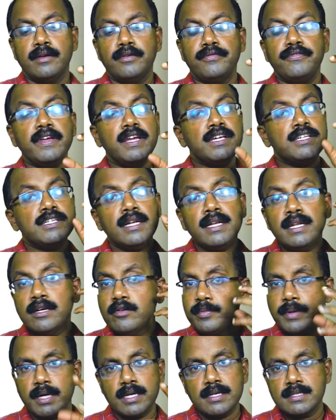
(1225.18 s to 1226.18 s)
Facial
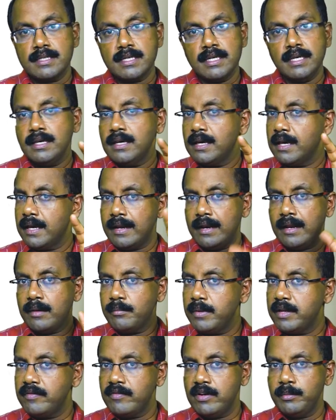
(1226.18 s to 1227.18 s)
nerve palsy,
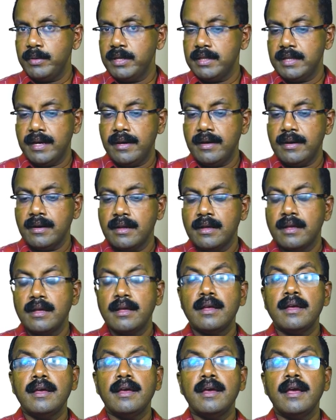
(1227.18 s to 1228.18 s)
LMN will be there,
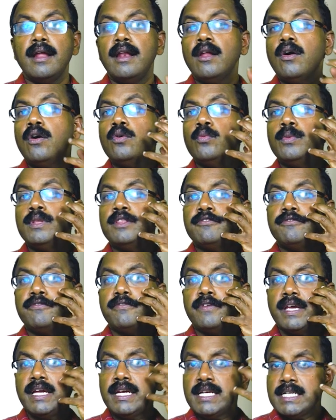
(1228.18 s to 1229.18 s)
along with
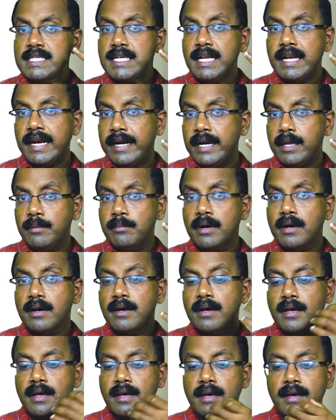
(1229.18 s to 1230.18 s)
facial
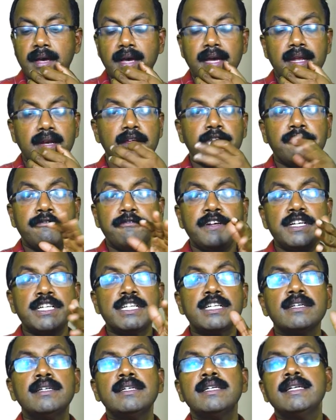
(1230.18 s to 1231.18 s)
edema and a
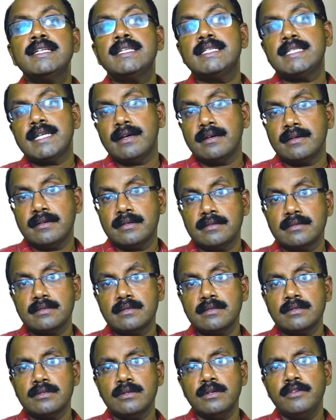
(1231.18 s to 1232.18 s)
fissured tongue.
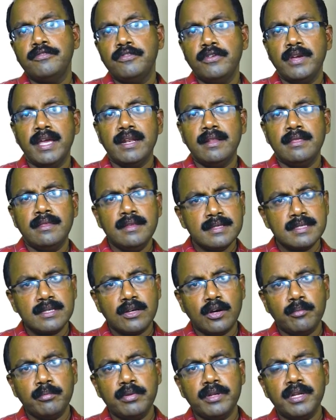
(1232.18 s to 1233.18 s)
So if you get this
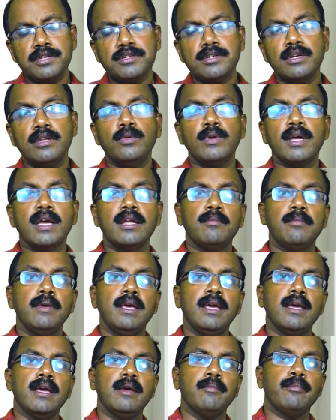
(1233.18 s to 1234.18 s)
combination, you can
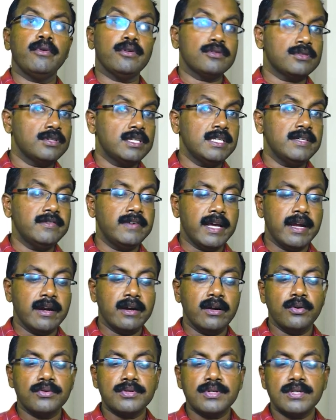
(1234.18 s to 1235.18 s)
make a positive
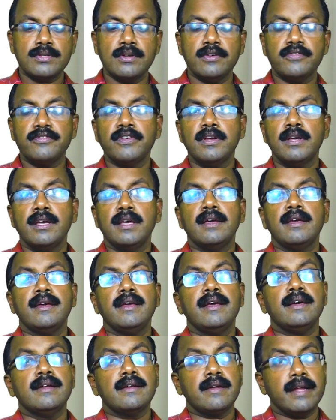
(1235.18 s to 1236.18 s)
diagnosis of
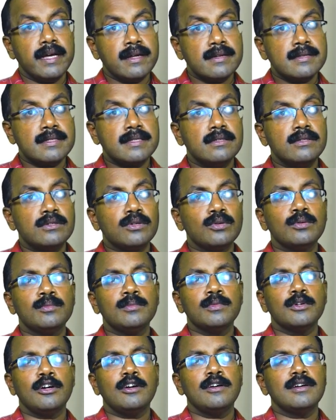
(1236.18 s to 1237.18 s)
a rare
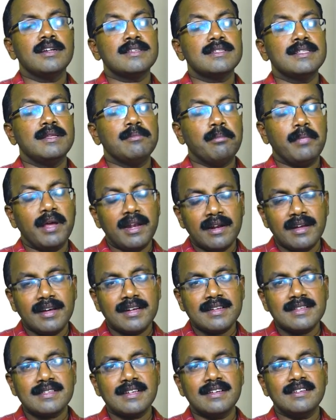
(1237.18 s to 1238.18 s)
syndrome called as the
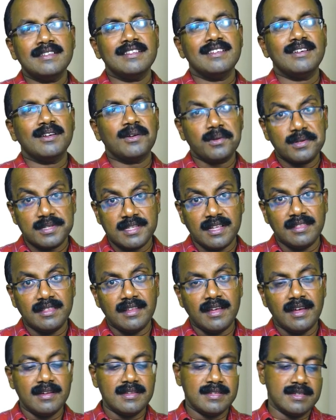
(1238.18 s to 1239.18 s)
Melkersson
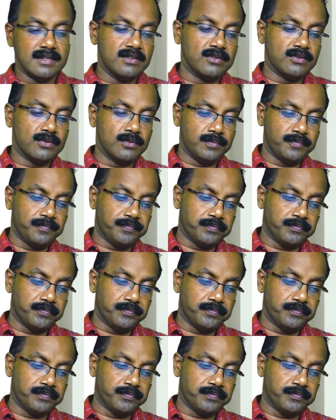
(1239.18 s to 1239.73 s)
Rosenthal syndrome.